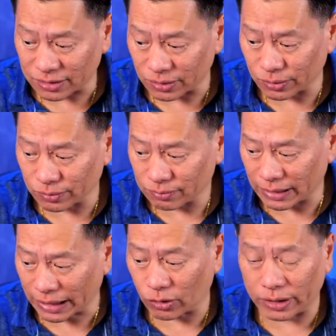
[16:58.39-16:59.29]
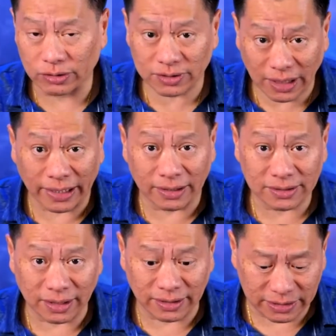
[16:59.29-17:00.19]
So, according to
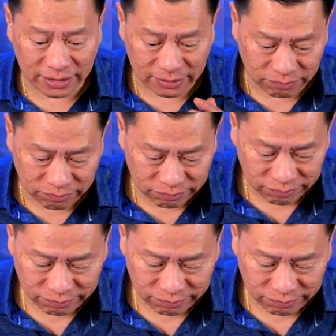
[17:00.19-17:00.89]
science, in its,